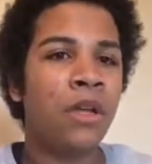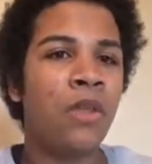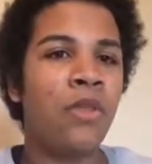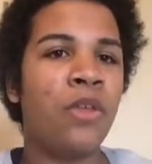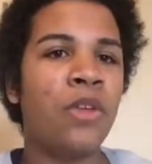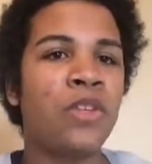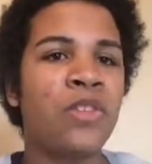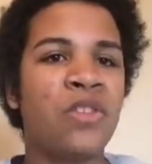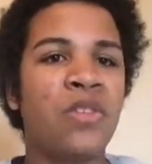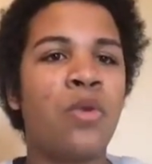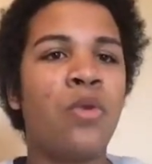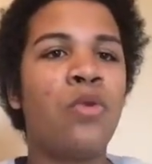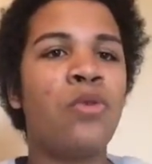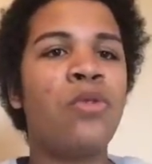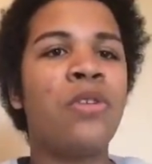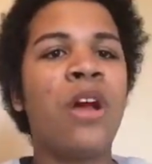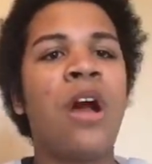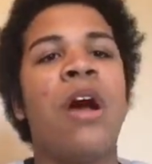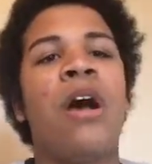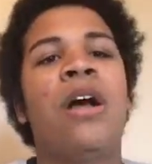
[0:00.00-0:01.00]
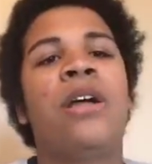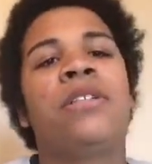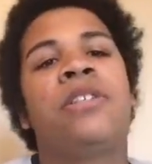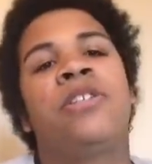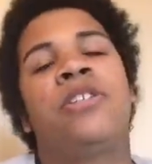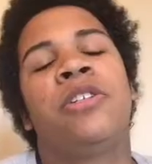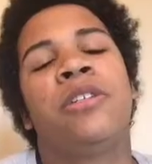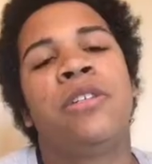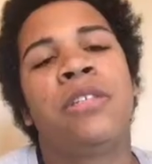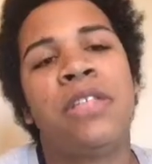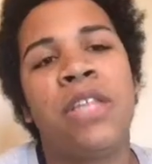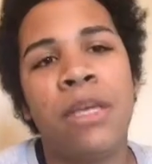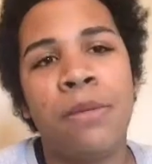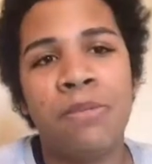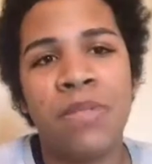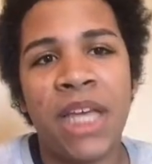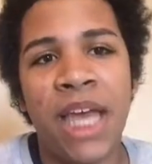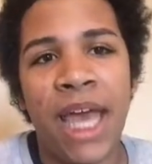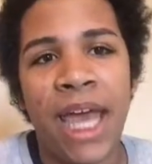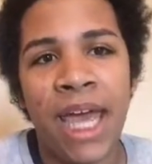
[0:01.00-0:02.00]
the school gods just seem
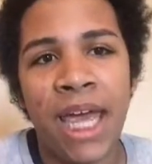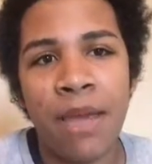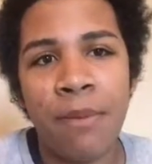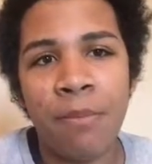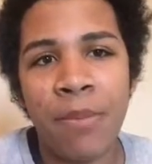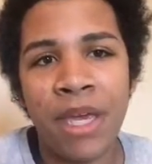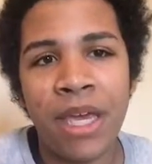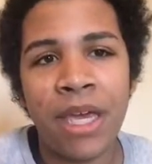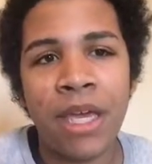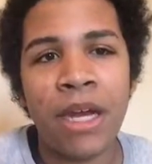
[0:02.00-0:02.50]
to hate me,